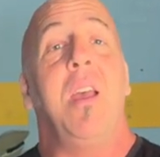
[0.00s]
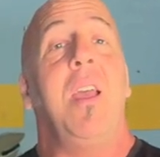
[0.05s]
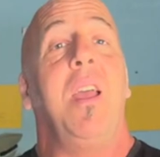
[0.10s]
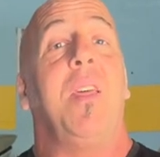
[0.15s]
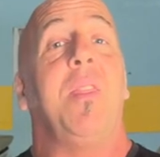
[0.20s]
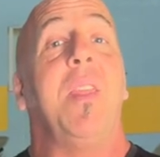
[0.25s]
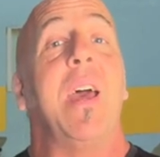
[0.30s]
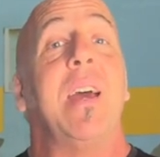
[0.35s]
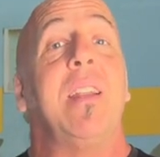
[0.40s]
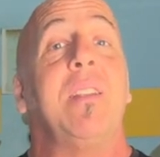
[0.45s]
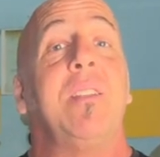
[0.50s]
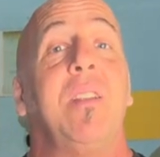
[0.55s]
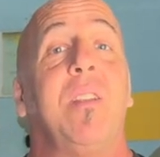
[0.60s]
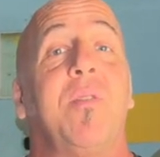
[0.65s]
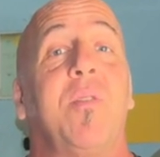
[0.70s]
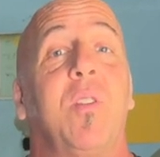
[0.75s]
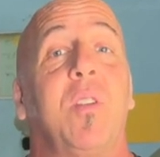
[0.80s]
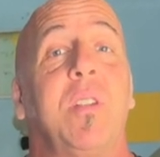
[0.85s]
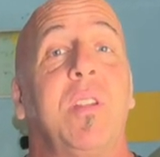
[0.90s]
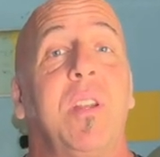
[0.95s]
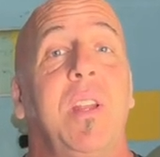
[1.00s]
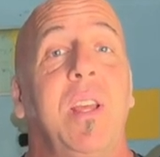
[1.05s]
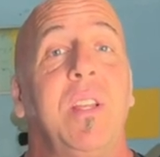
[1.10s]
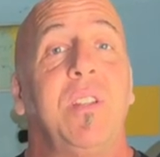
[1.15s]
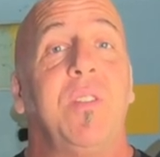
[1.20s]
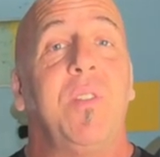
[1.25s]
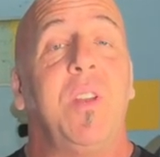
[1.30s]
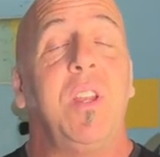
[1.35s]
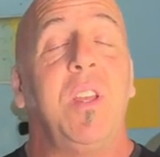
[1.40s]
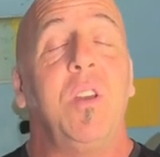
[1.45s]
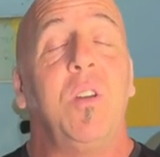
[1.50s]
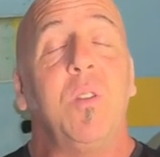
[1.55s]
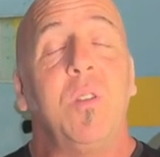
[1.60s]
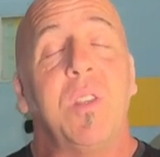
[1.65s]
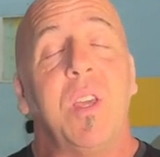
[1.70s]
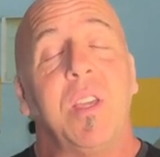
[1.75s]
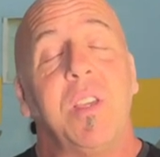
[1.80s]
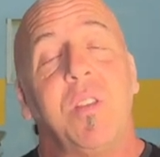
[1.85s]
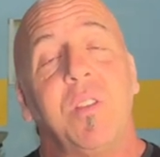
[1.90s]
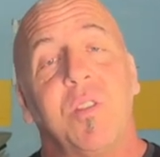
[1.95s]
And that is it for today's video.
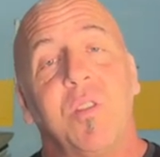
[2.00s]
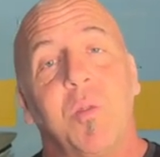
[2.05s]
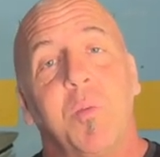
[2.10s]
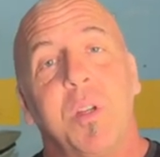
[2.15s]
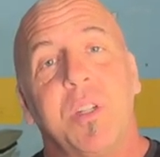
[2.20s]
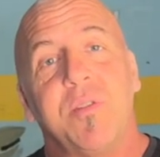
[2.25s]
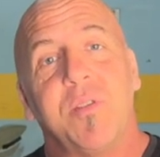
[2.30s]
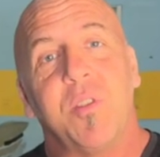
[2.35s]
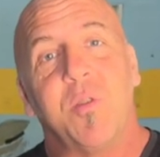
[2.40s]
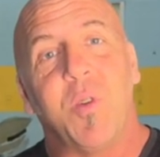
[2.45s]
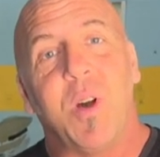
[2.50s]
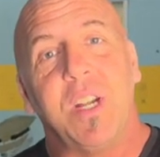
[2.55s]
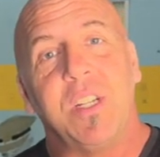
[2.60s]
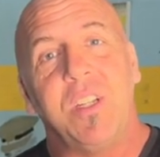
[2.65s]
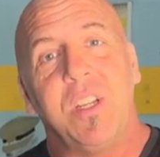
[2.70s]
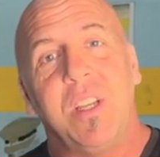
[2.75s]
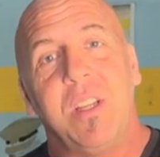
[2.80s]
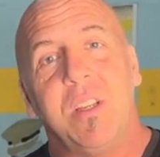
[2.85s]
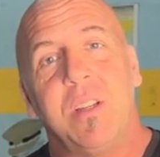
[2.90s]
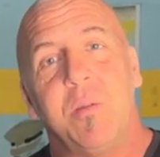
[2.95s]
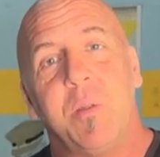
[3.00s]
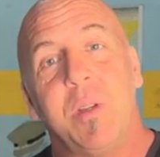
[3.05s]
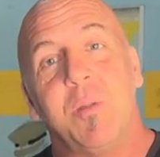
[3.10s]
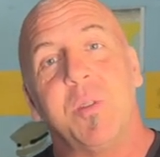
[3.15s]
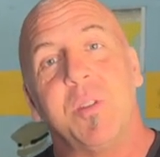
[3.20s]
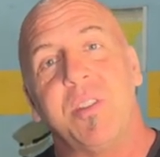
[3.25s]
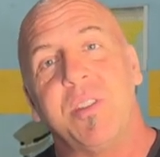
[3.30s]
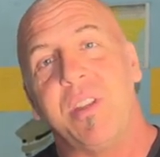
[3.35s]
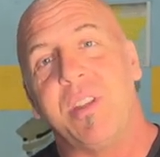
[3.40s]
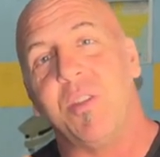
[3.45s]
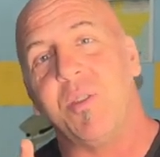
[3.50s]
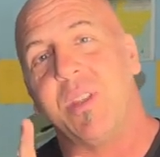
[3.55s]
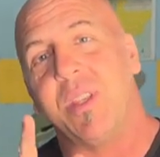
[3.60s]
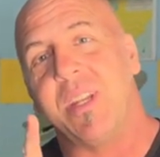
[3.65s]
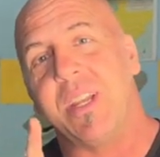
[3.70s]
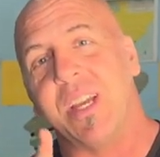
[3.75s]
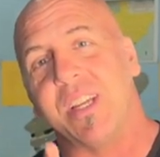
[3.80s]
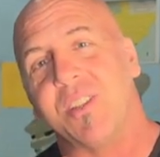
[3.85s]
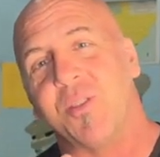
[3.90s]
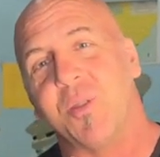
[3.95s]
Thank you so much for watching. We will see you in the
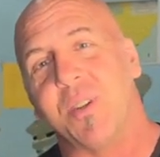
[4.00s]
next